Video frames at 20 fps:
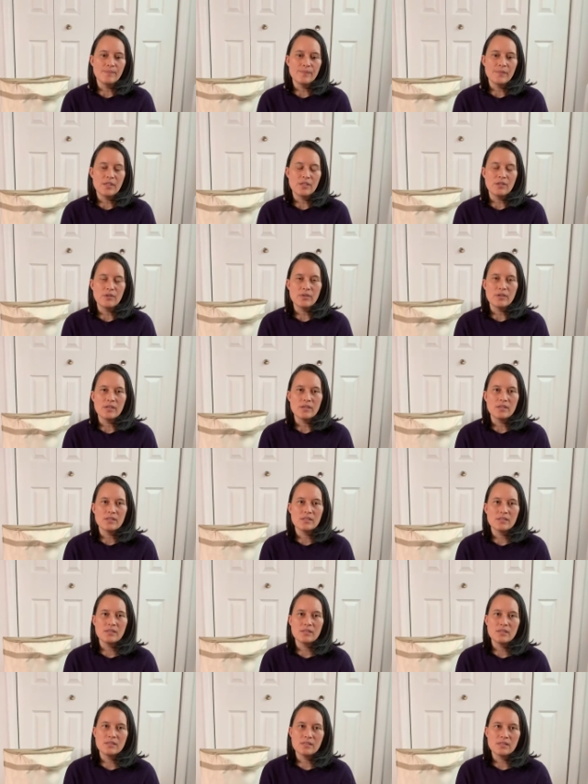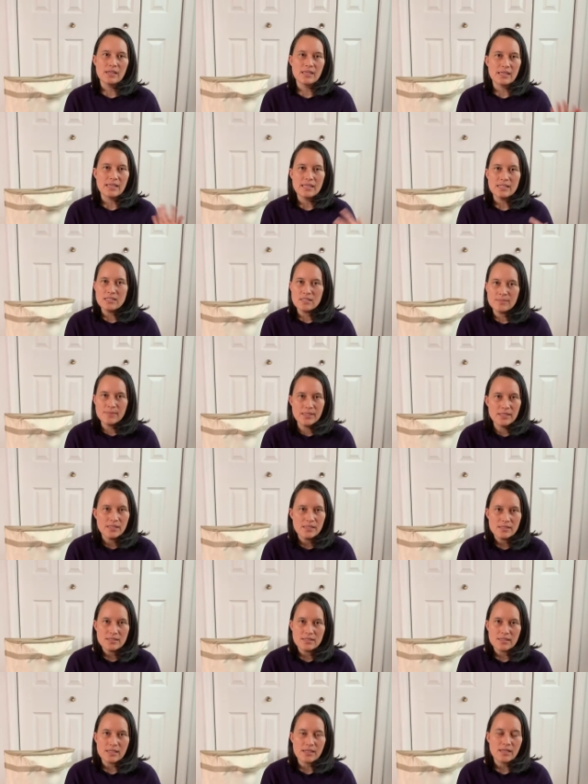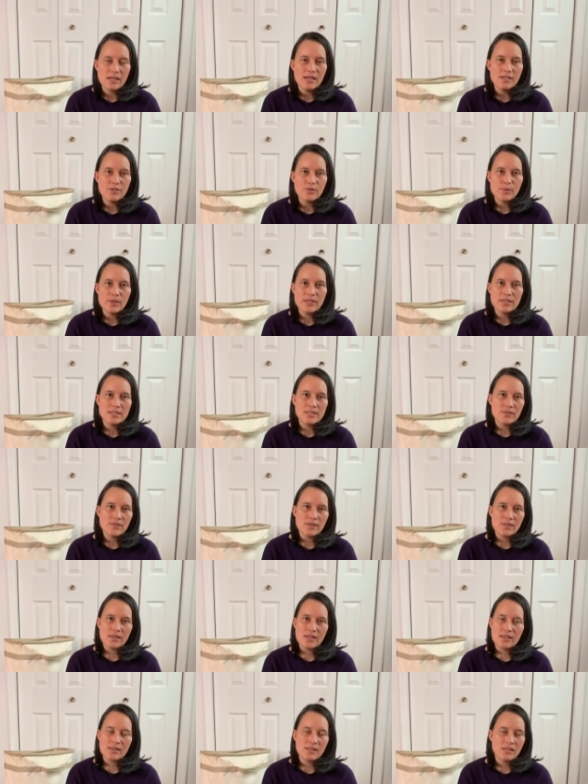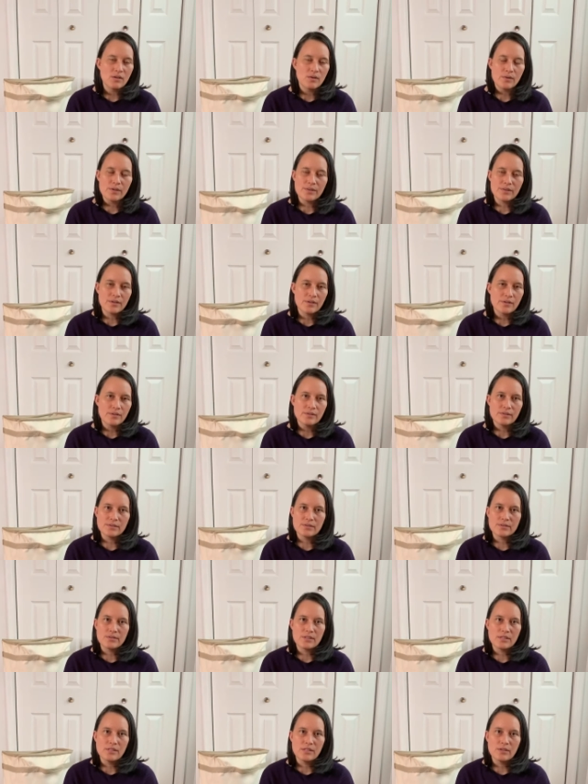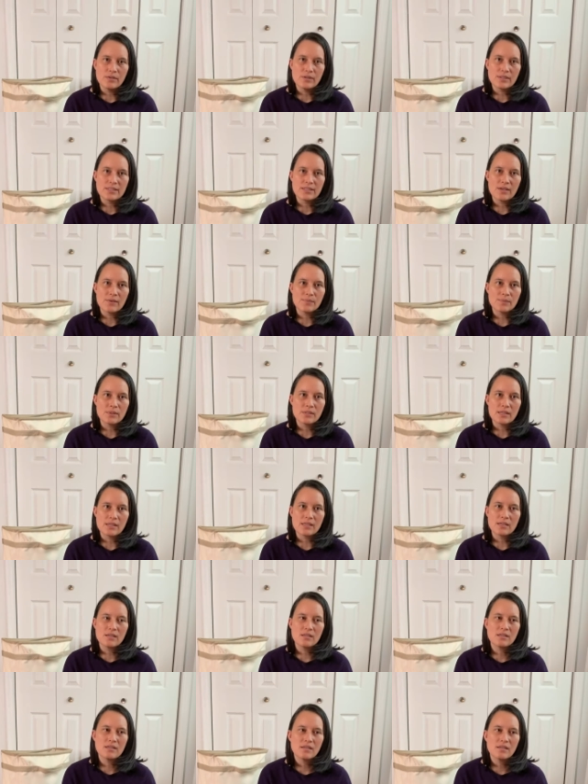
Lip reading: you know, like intimates, like underwear and stuff like that, they don't want those, you know, except like,